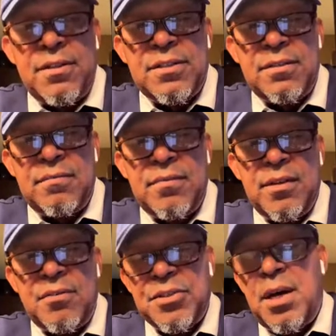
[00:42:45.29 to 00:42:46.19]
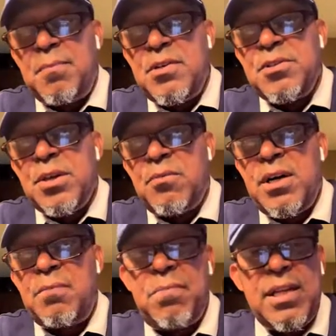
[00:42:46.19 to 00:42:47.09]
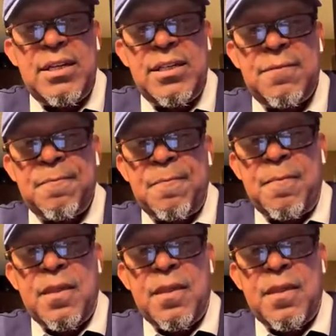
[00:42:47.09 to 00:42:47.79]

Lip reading: Just, you know, some ouds are well blended